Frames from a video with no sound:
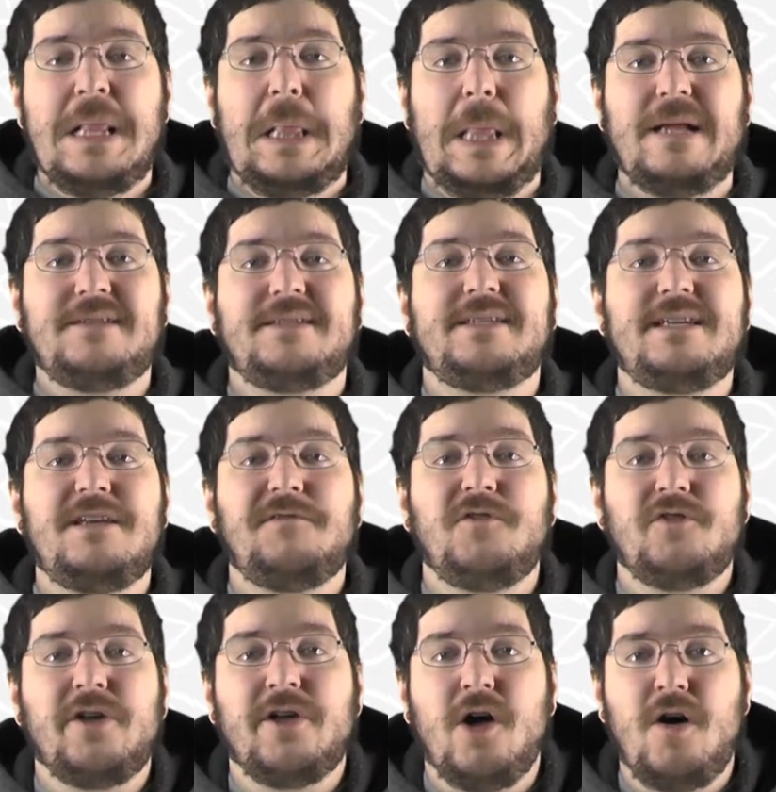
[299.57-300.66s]
Let's see if
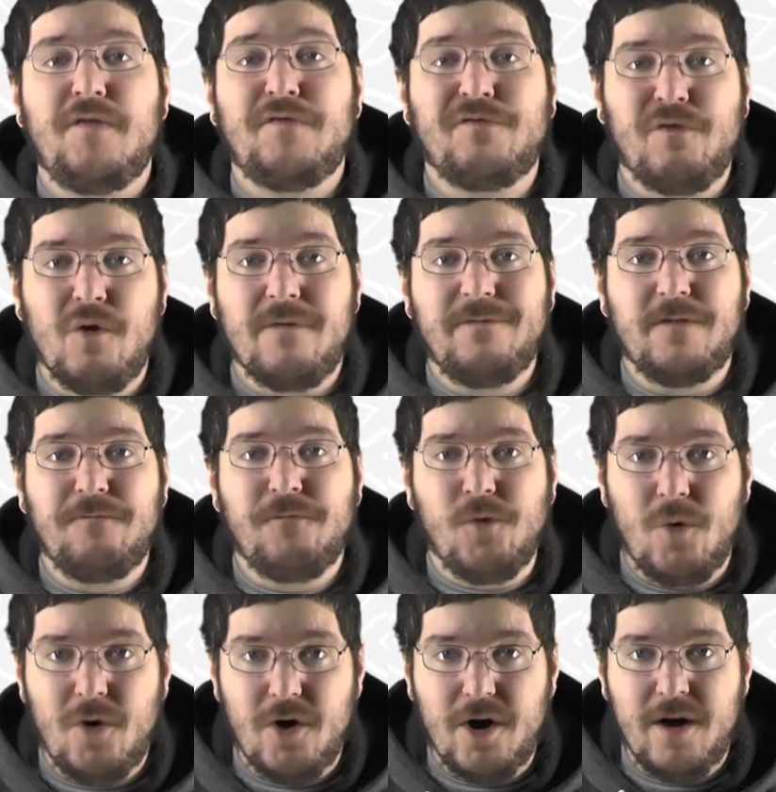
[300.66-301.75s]
you can go 4 for
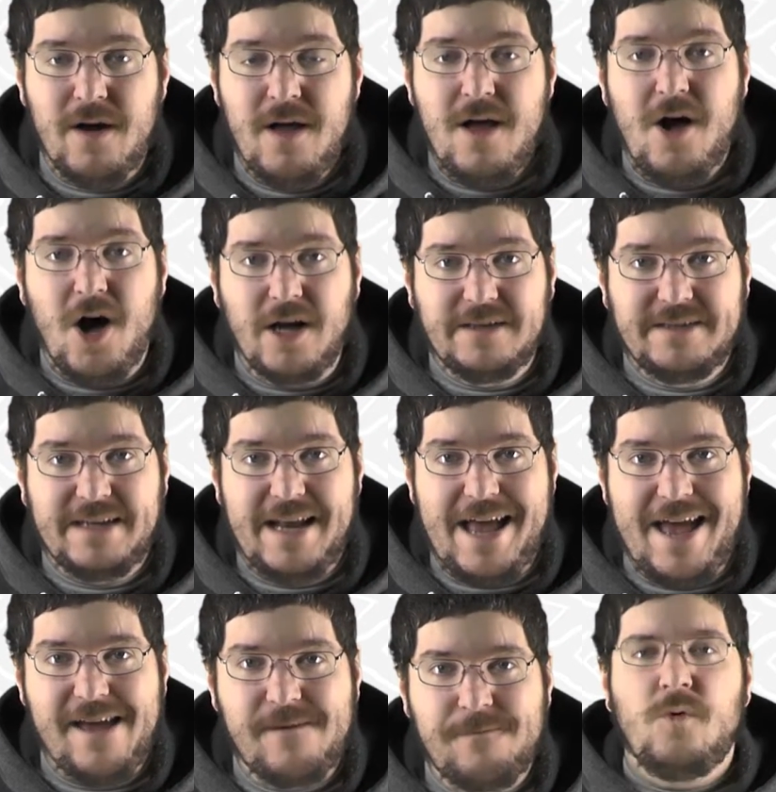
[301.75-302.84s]
4 on today.